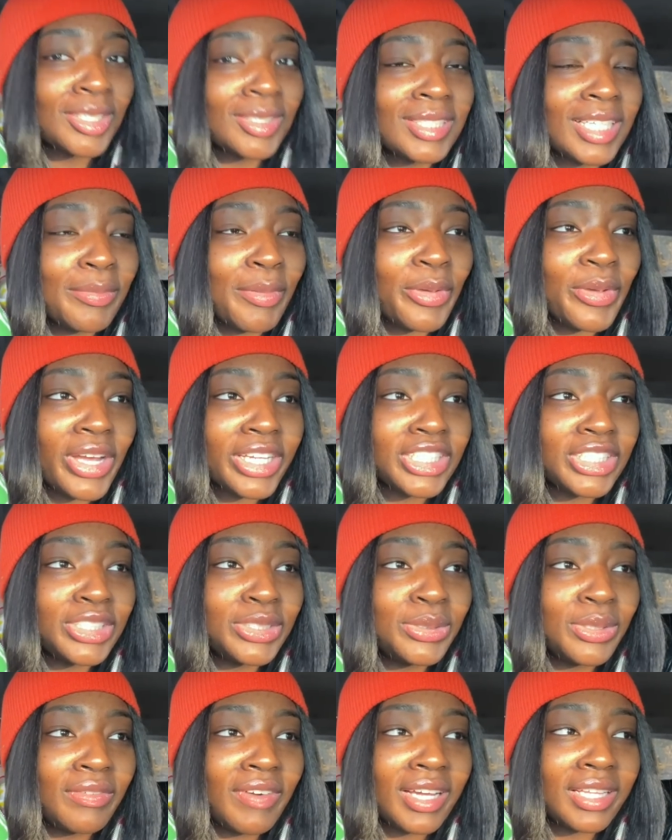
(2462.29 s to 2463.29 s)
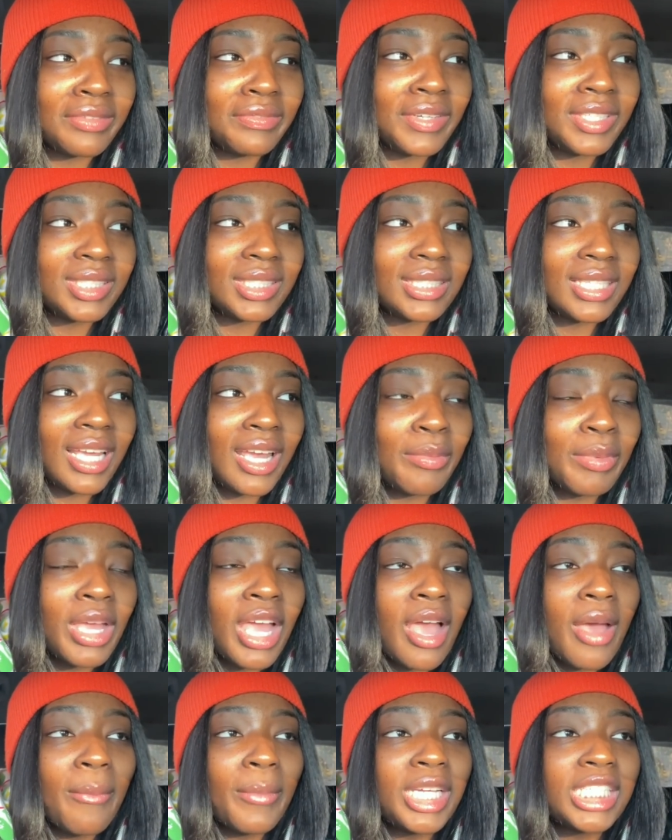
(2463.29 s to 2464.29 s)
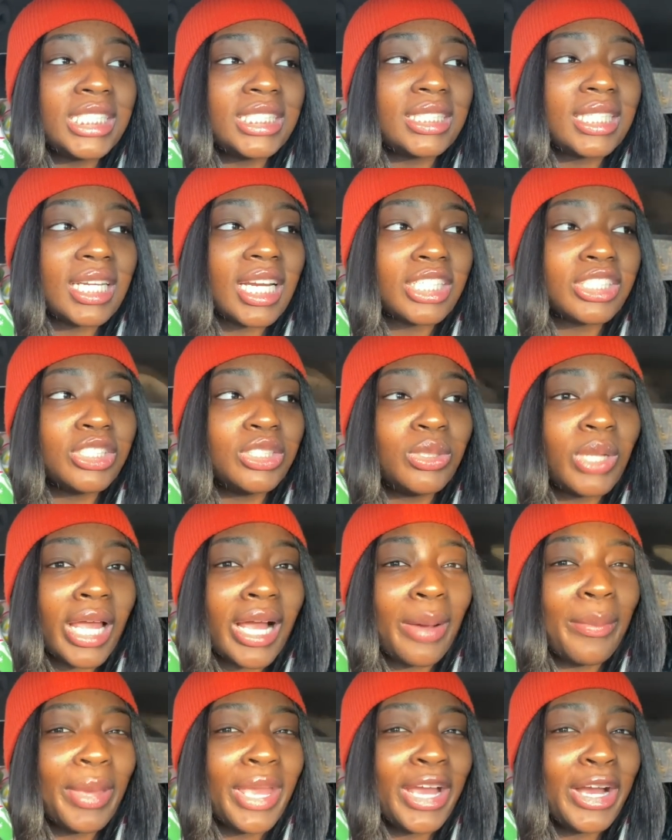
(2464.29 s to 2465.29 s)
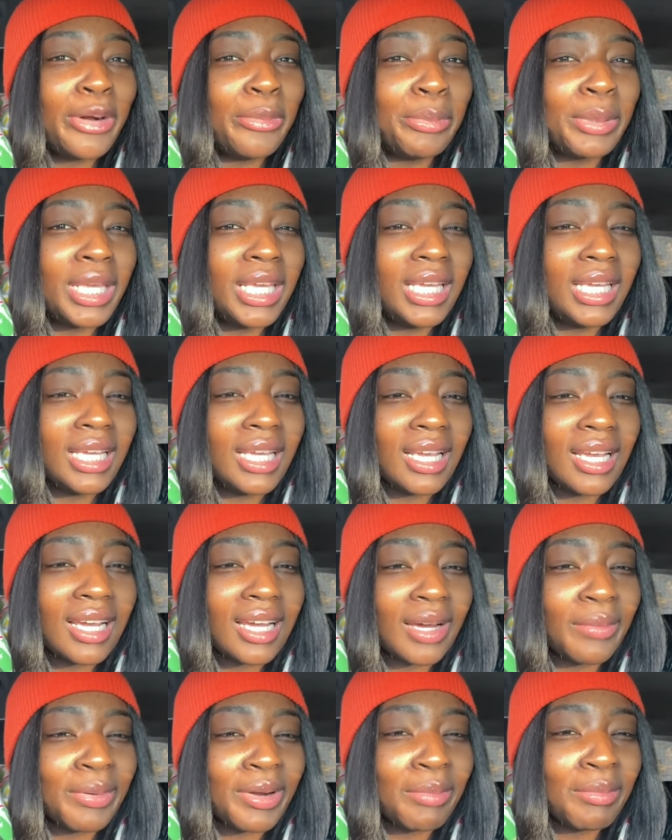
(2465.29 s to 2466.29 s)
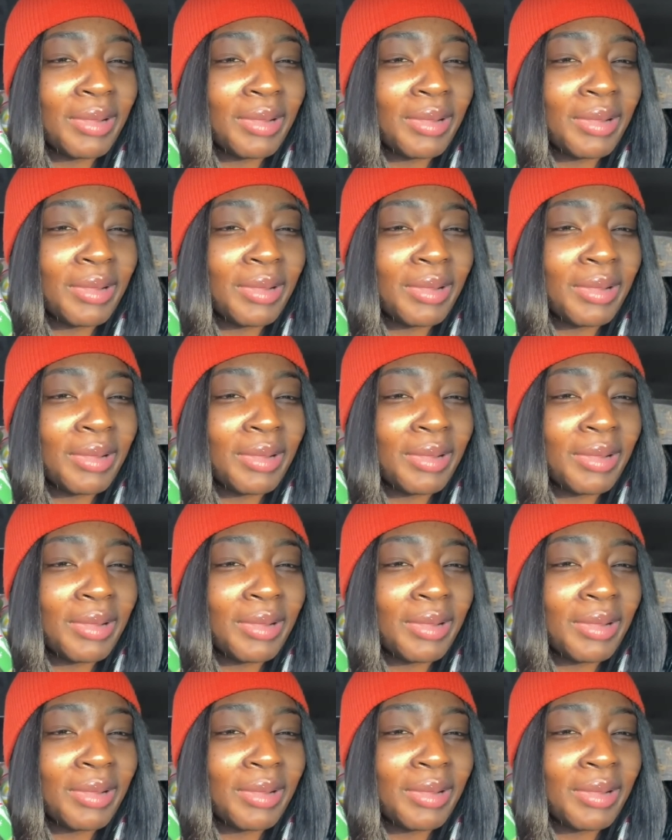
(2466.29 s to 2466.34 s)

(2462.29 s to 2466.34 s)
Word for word: I was like, maybe I should just do a regular French tip. But she said I should do like a pale pink. But I'm